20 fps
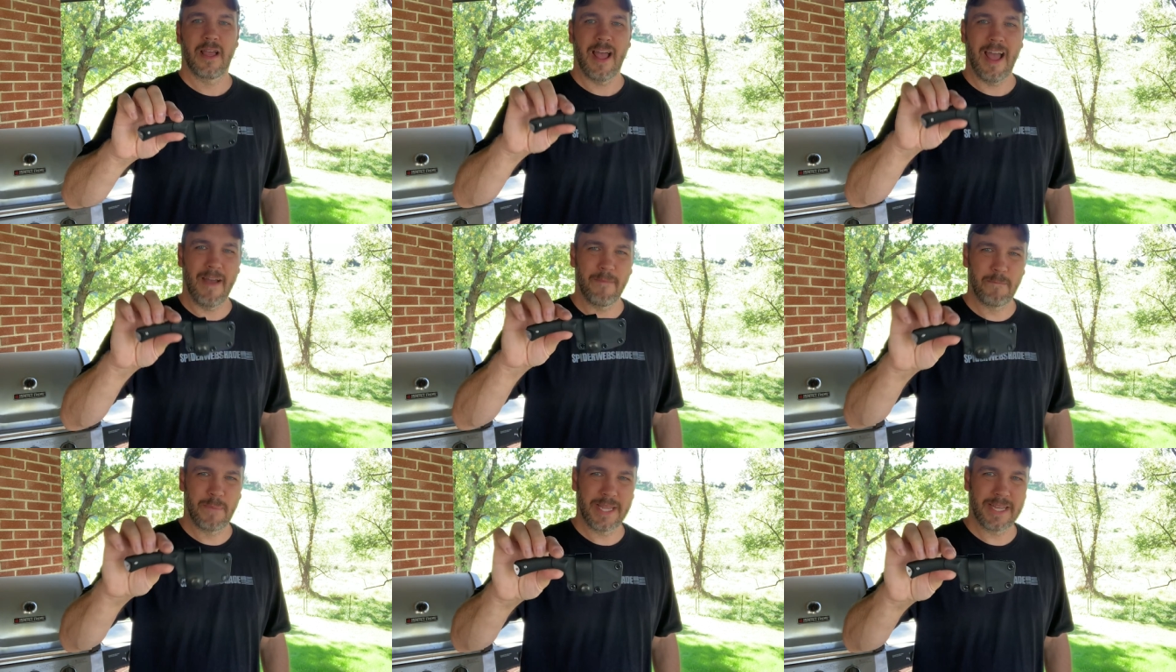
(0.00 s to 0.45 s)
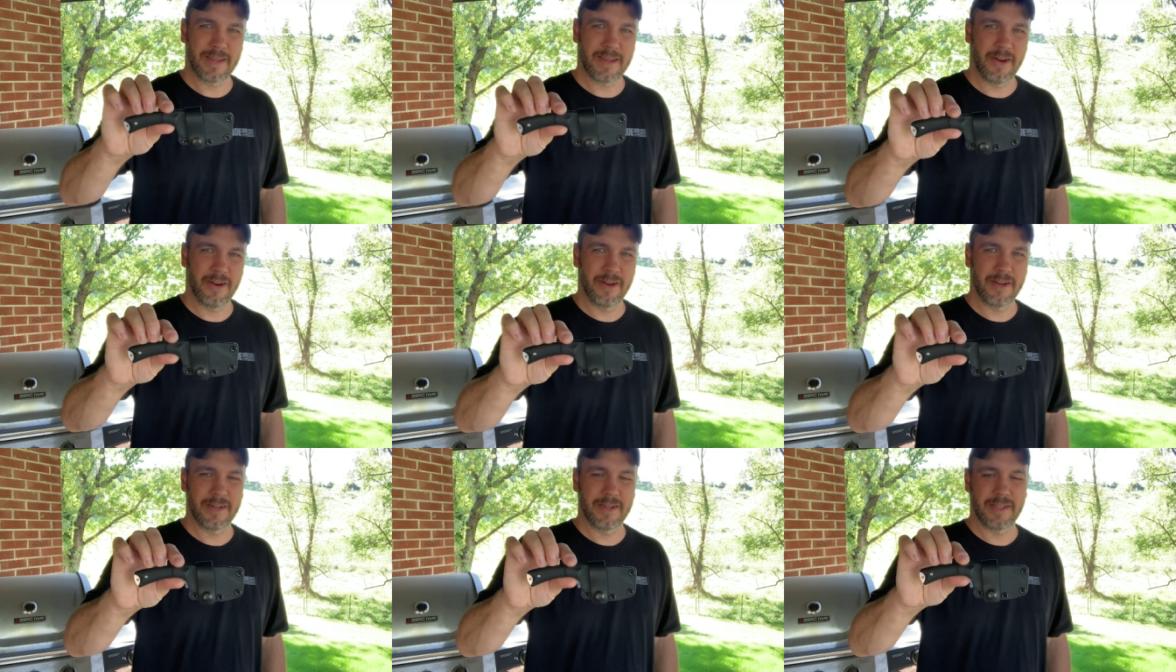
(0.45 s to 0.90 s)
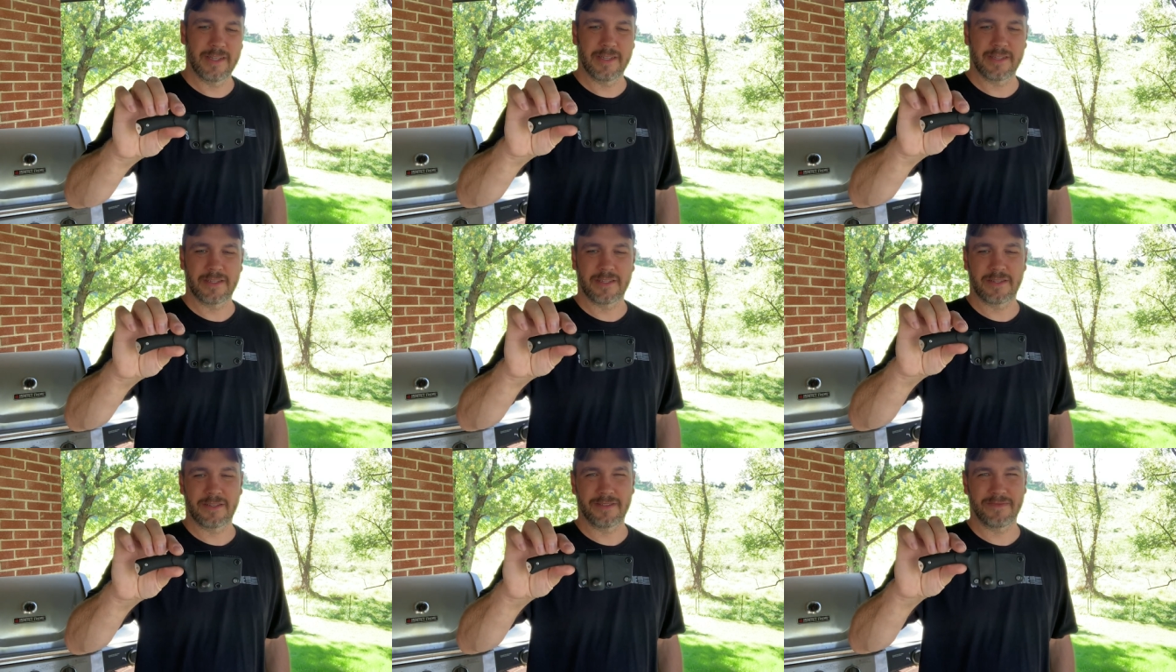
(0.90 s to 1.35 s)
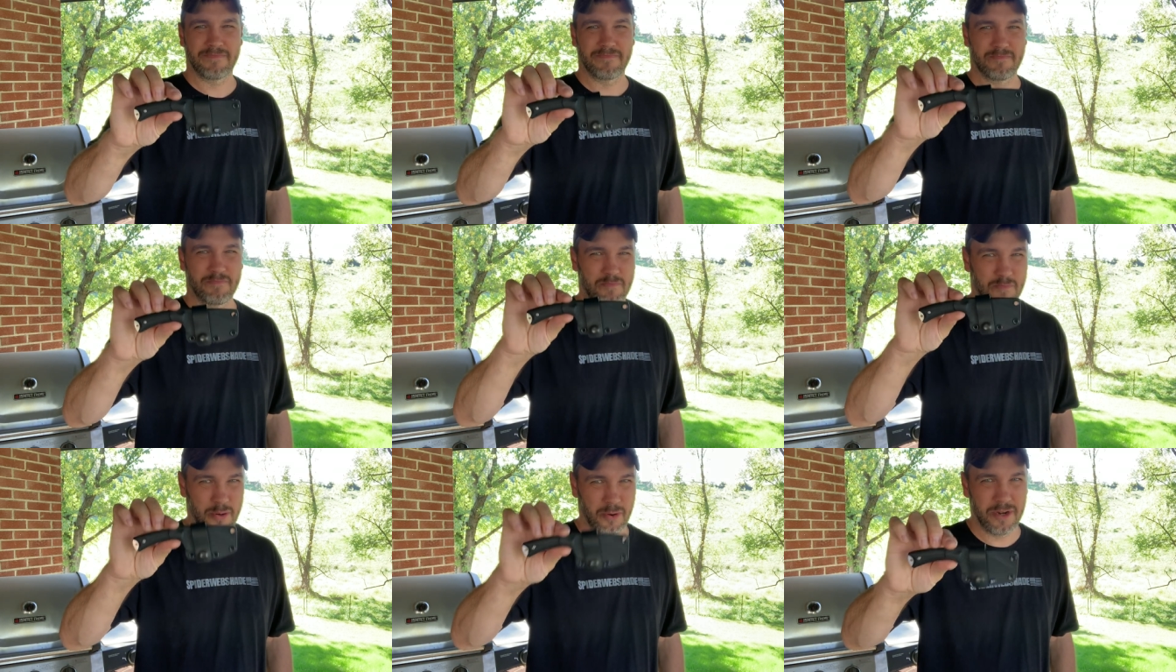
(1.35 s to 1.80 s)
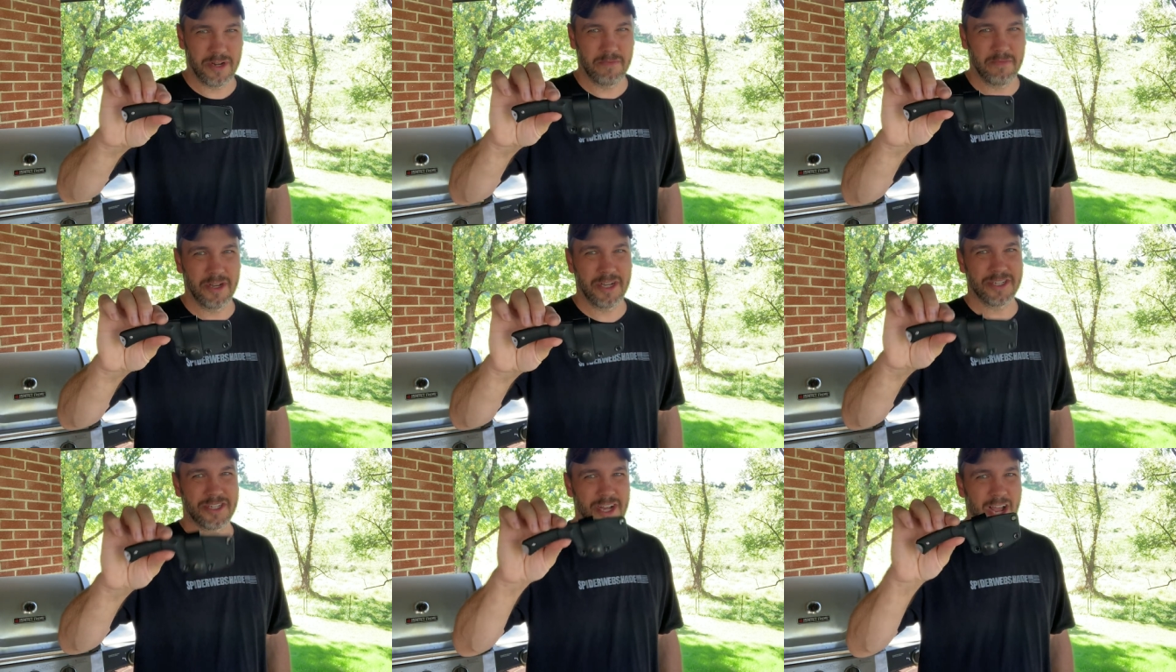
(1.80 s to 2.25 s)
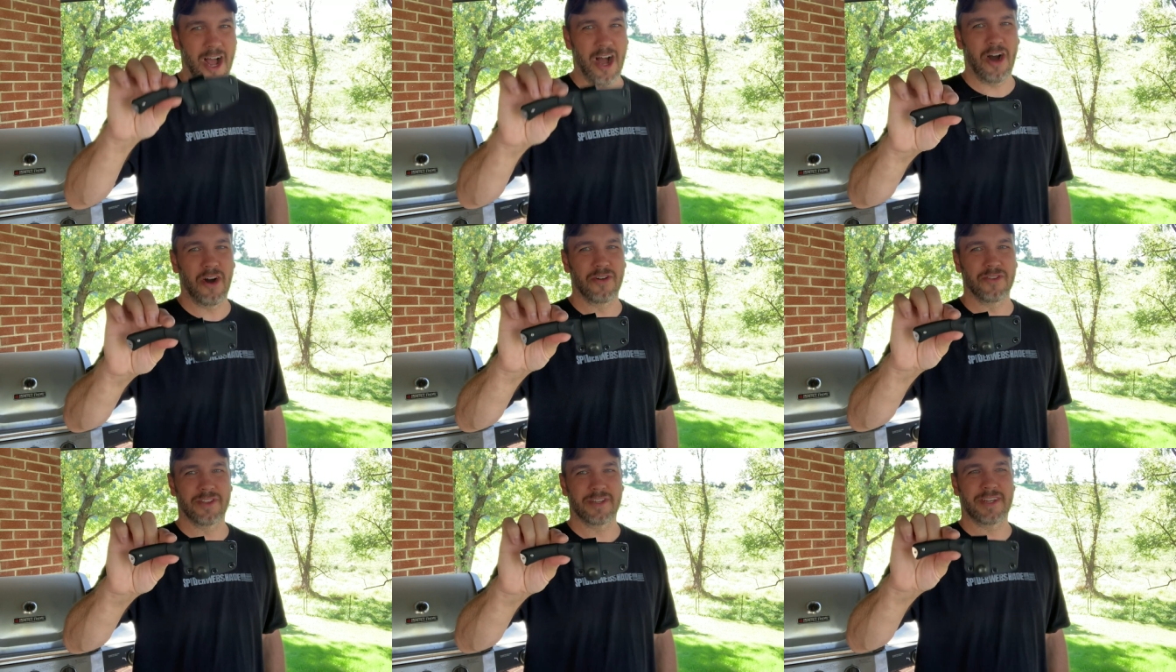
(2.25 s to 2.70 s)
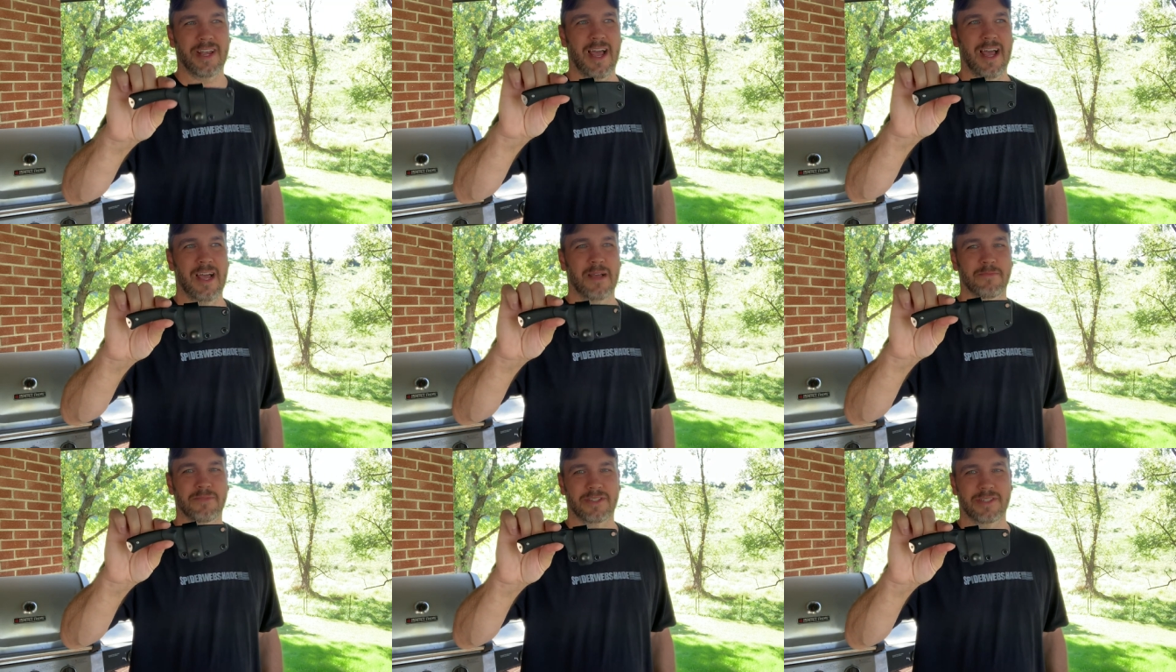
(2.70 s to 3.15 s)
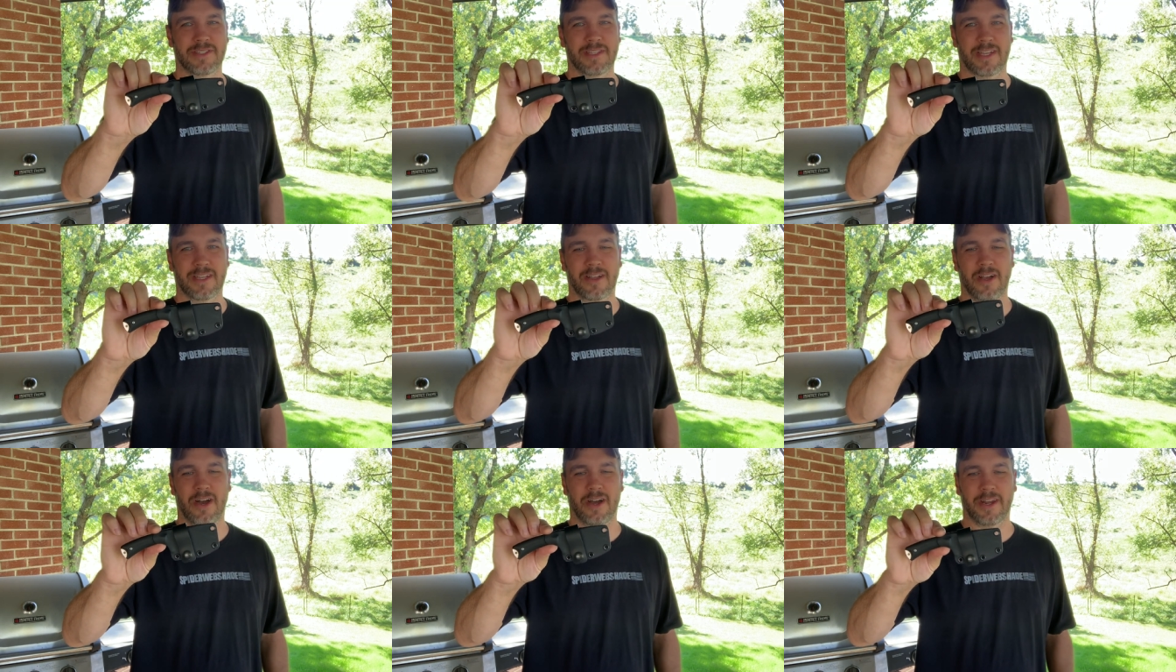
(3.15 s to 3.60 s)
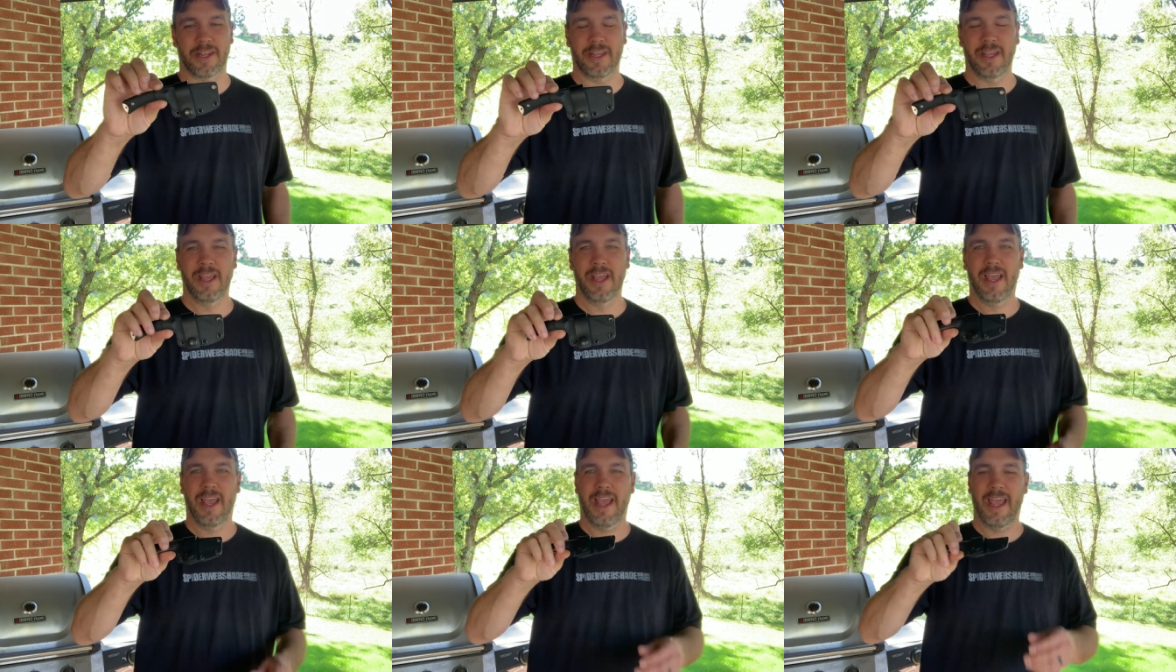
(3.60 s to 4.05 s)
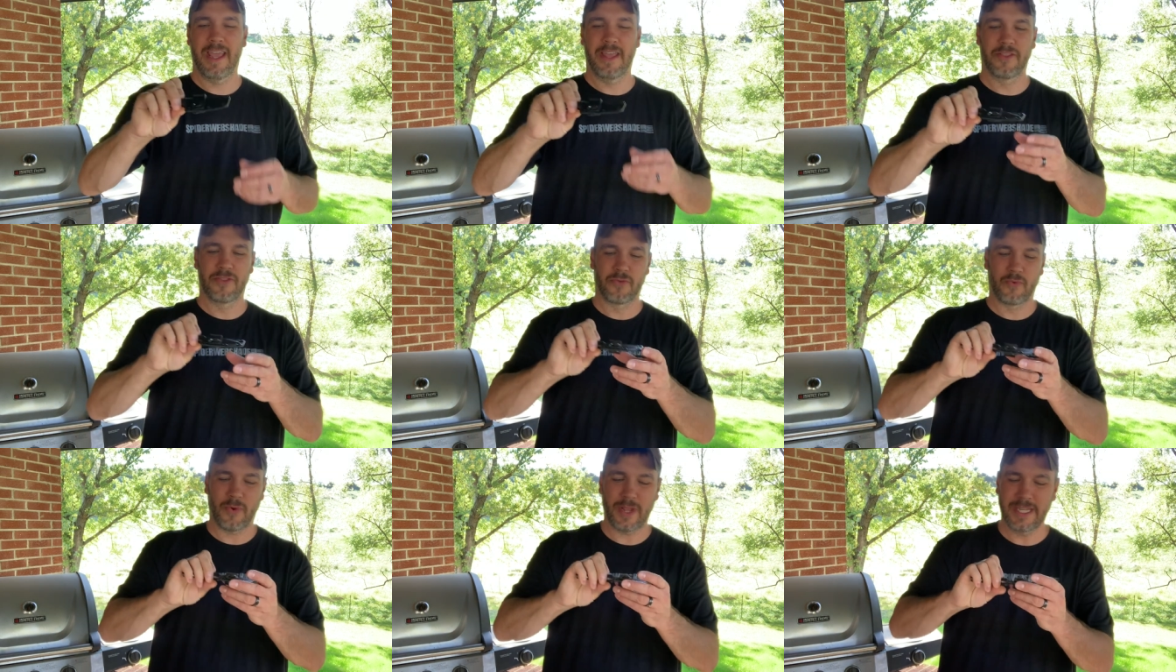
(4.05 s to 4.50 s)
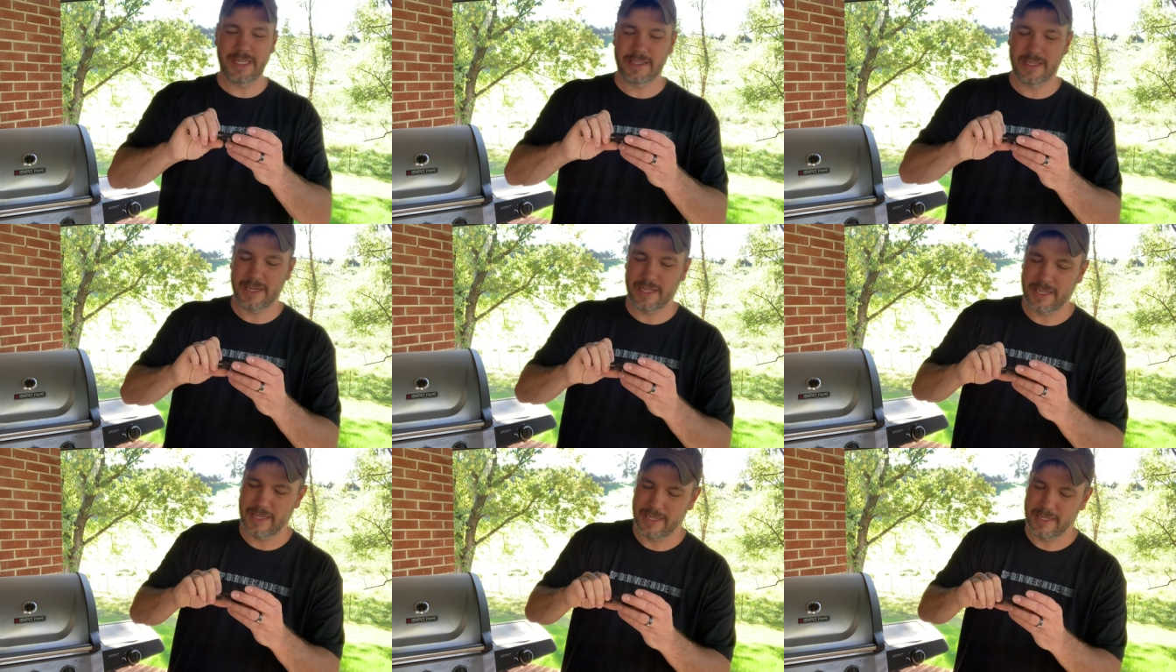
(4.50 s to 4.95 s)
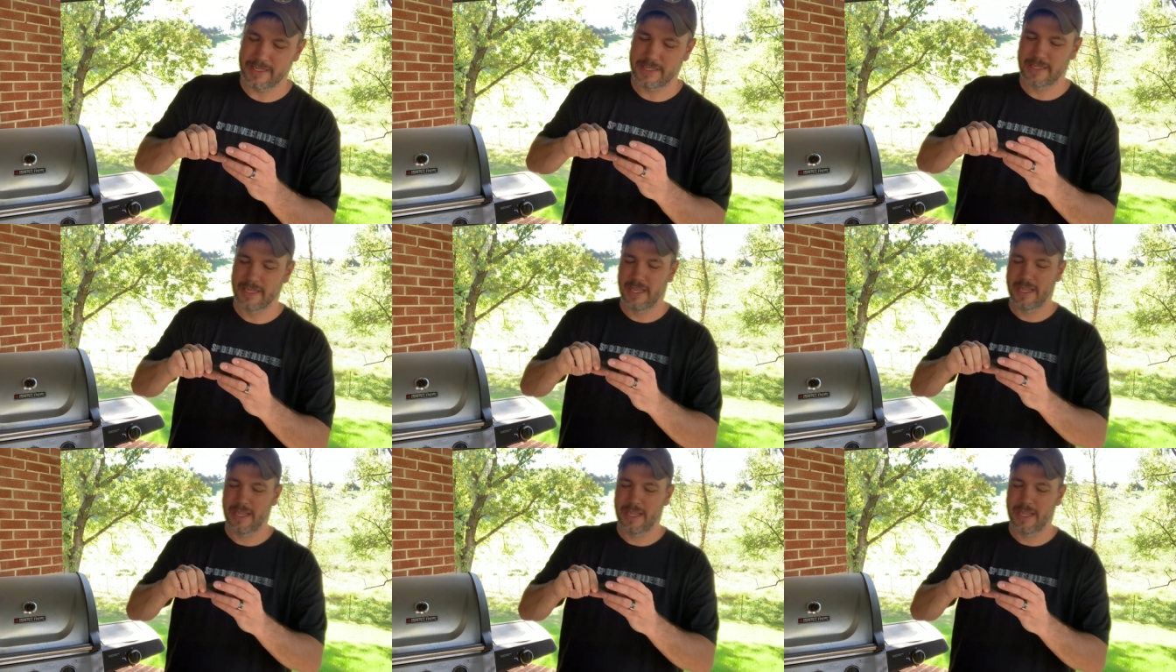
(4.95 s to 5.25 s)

I've been carrying this pretty much all the time since I got it. And the reason is,